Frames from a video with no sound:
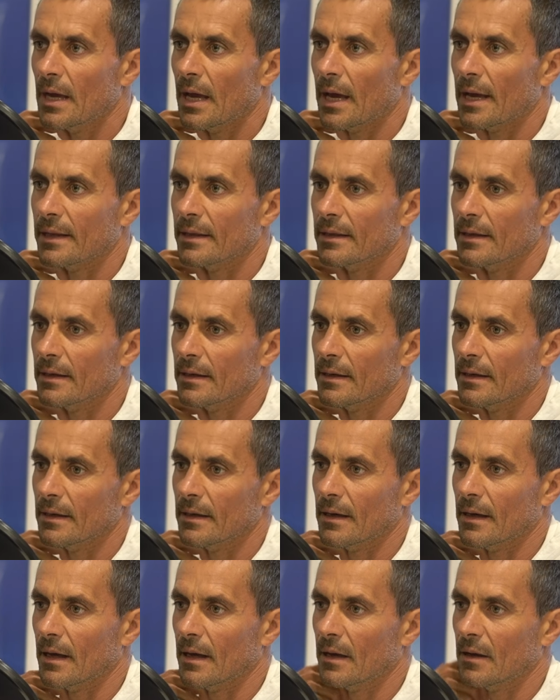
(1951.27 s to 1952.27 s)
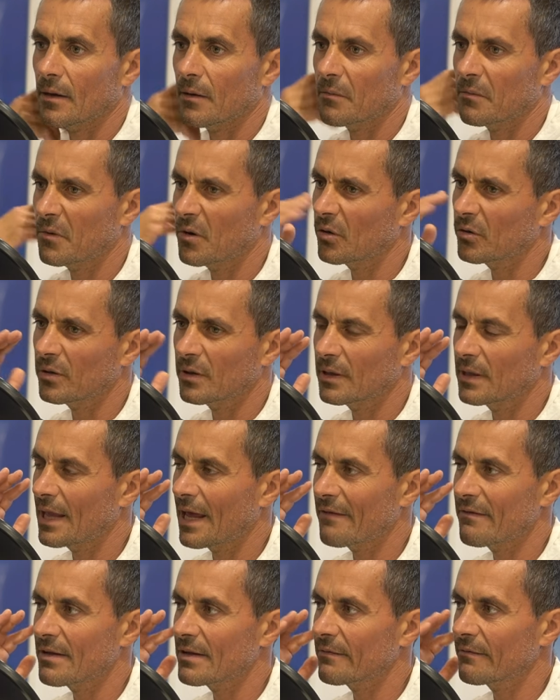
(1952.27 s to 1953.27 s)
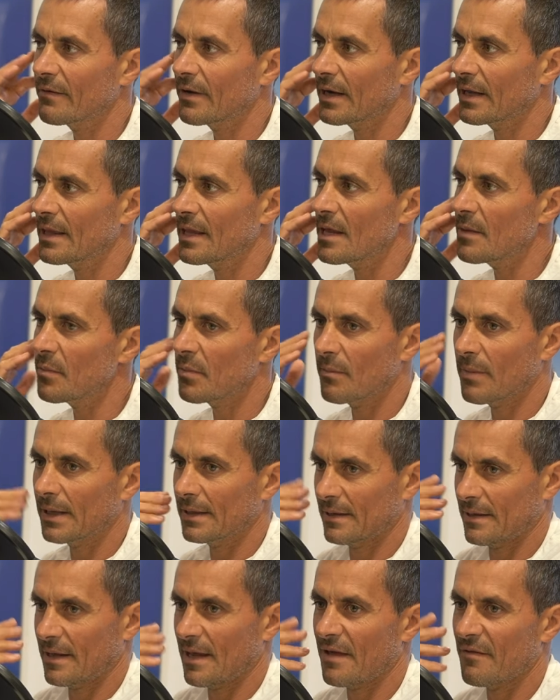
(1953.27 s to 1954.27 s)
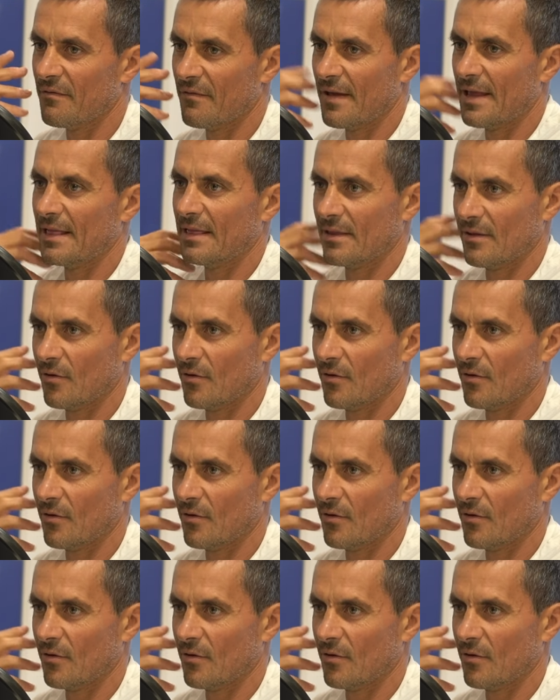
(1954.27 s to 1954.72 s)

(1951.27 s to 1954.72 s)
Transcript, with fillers: and uh, not diving very deep but i felt